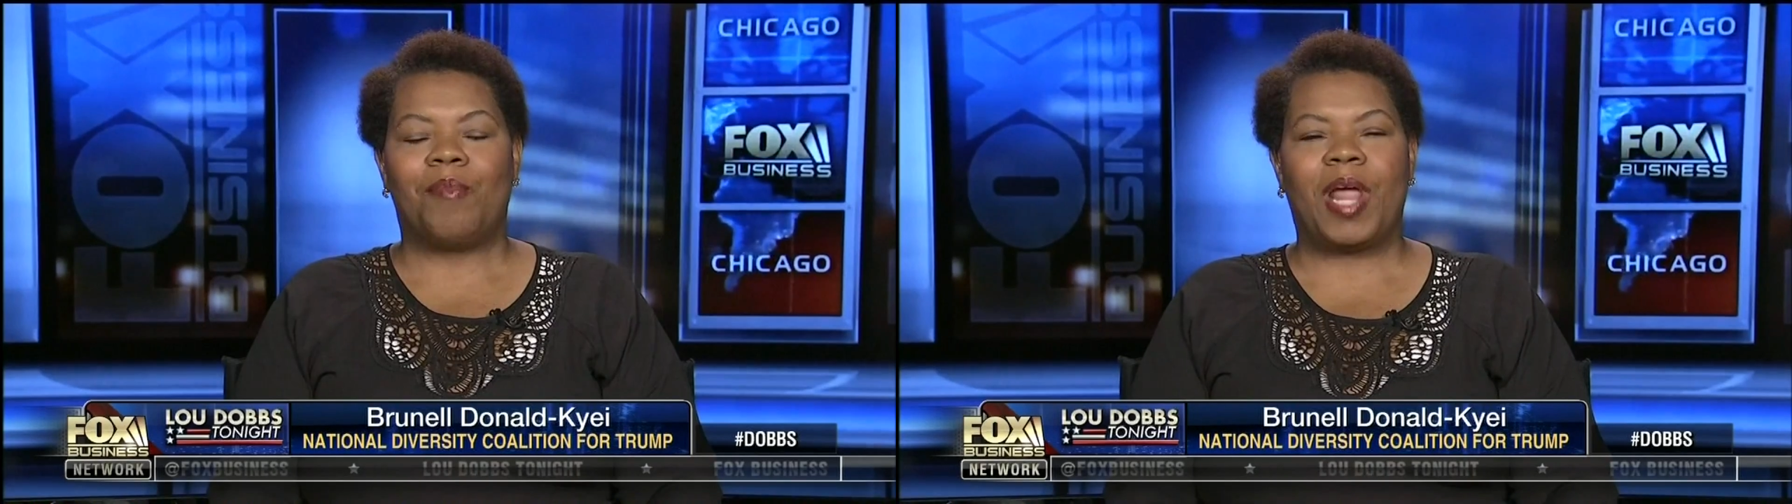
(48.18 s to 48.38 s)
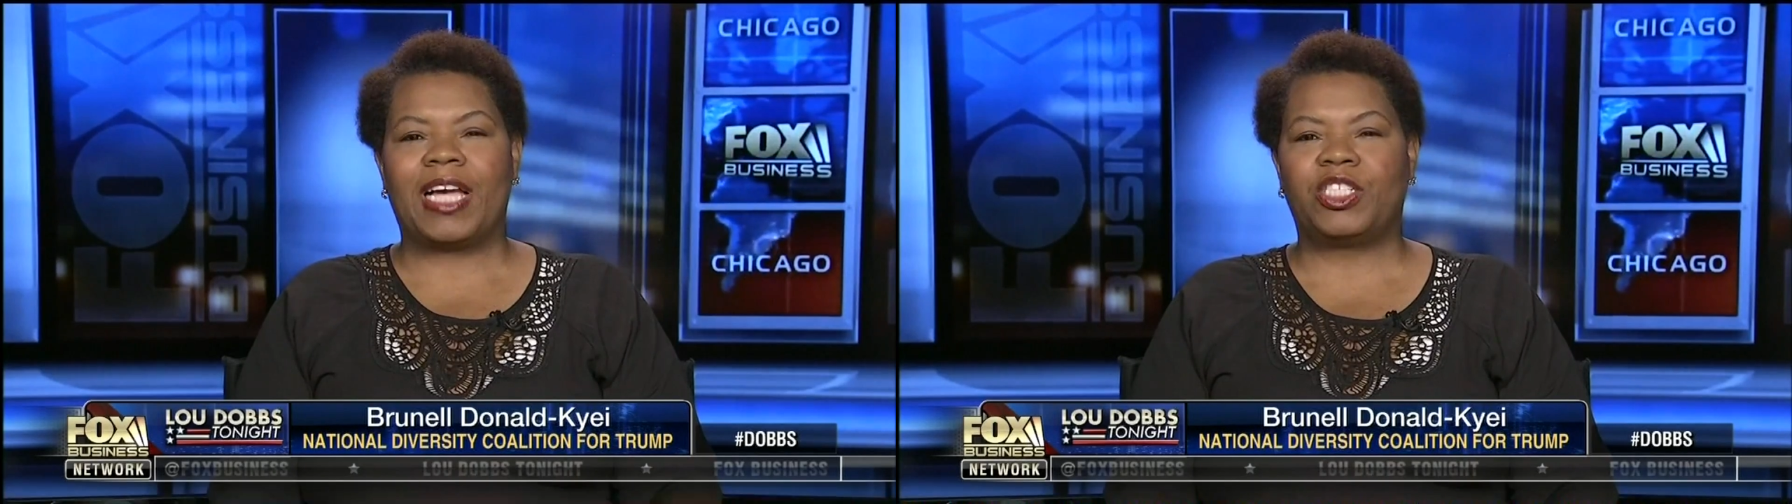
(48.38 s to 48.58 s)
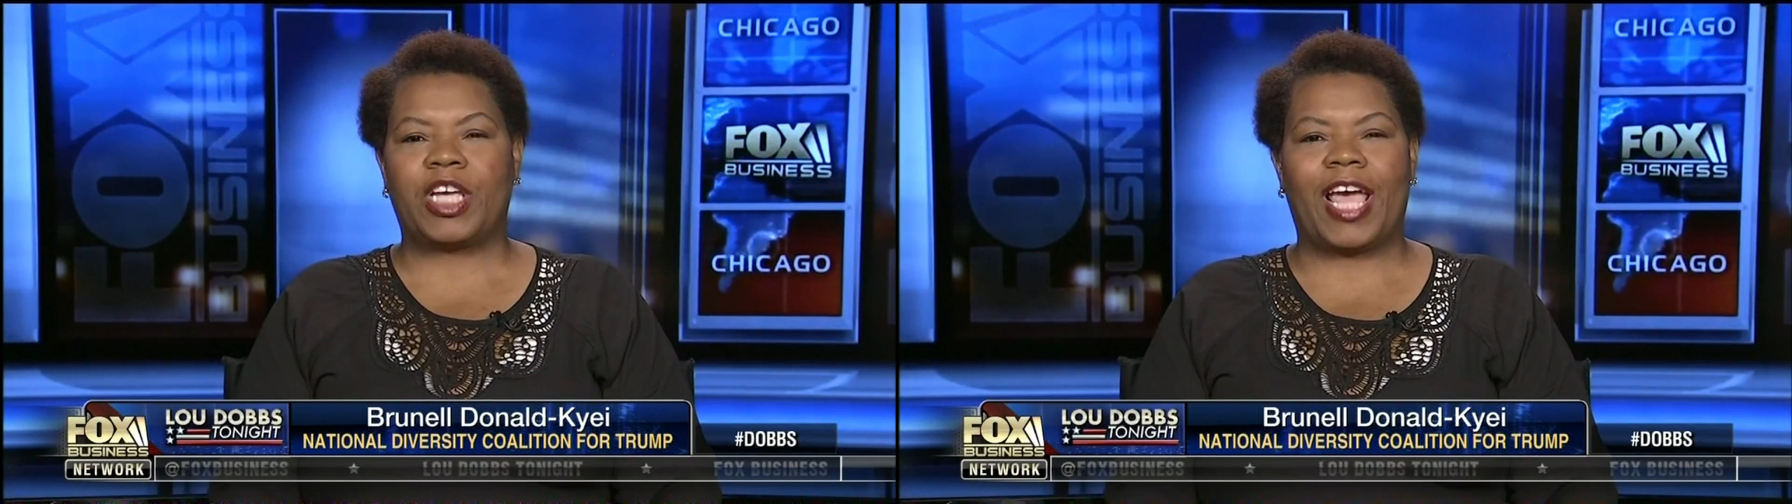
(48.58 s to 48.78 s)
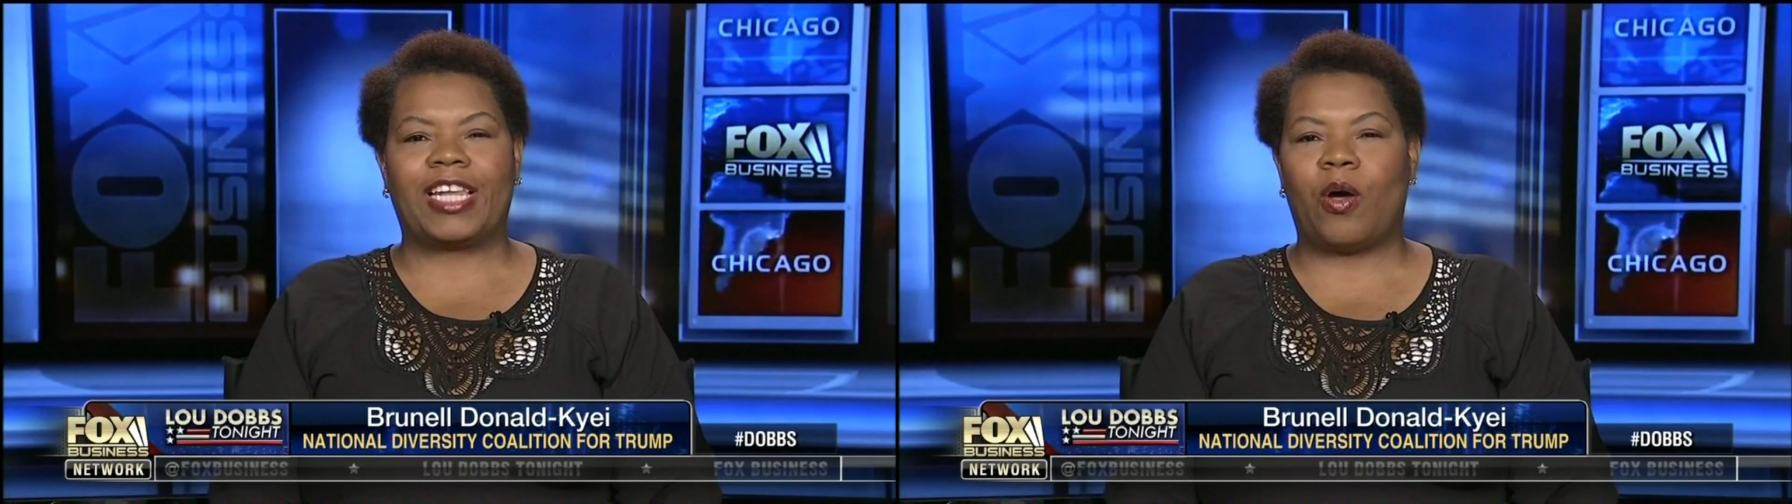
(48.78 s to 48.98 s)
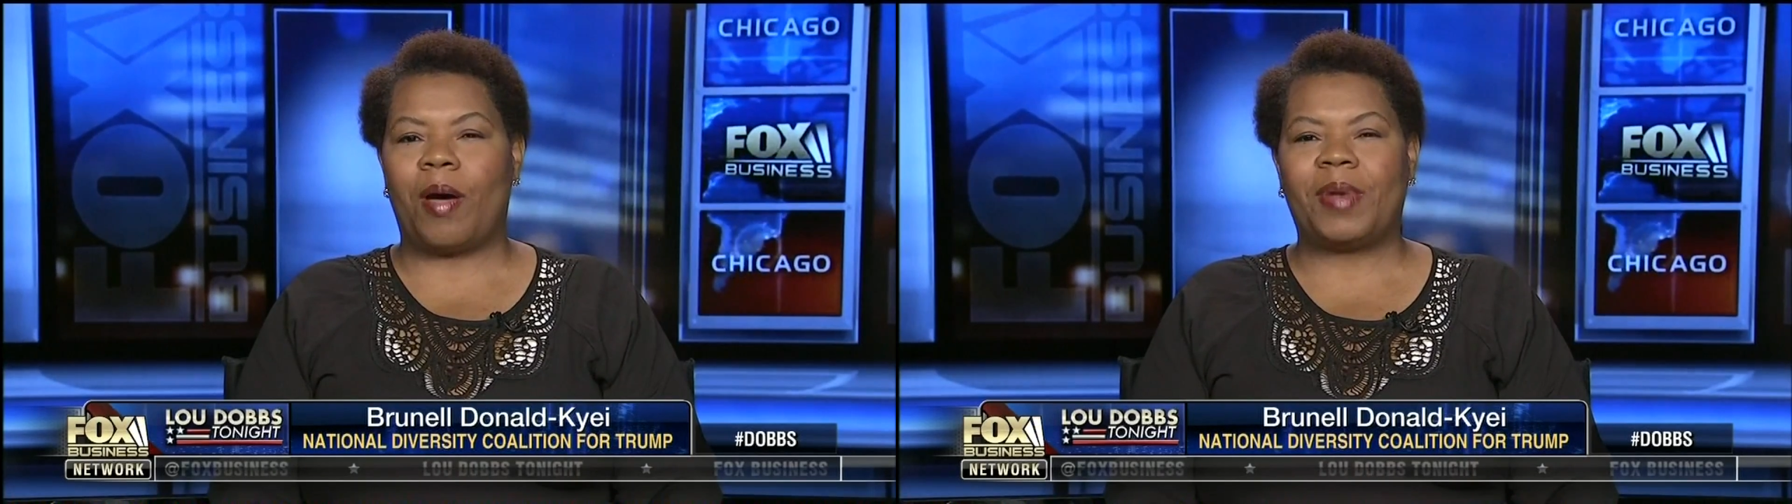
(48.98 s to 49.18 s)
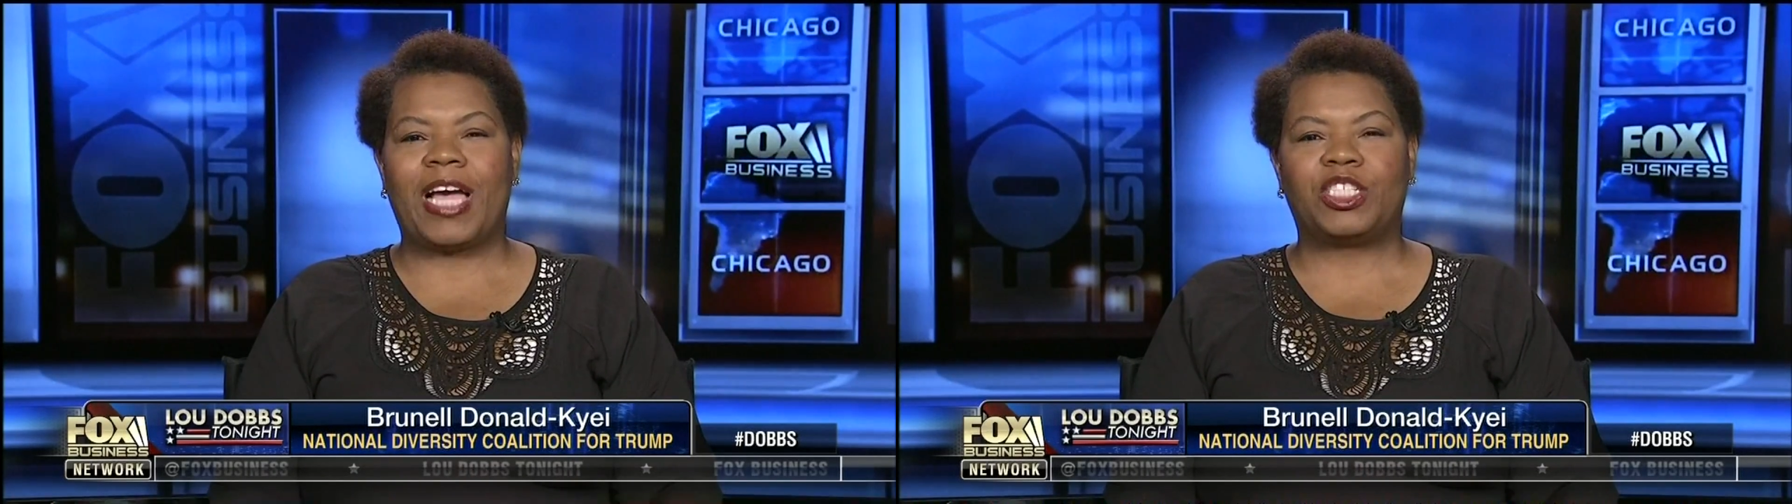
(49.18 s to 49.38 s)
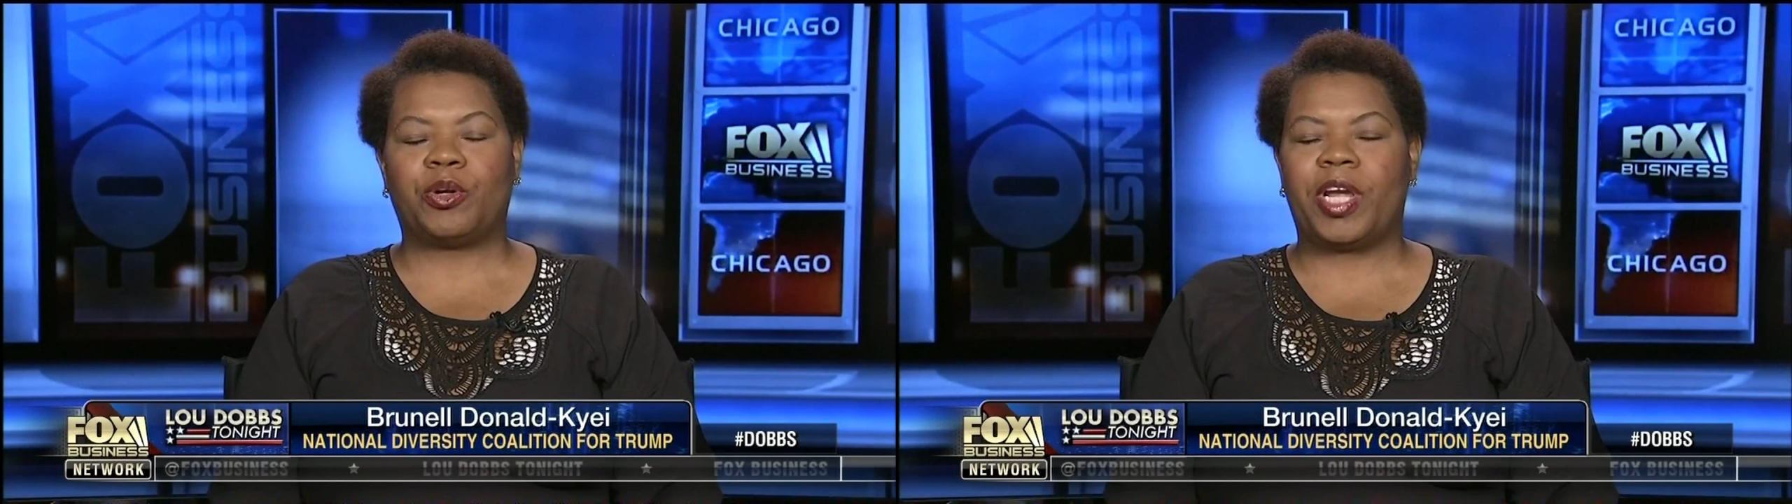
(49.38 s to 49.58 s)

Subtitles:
not J-Lo, I'm not Trina,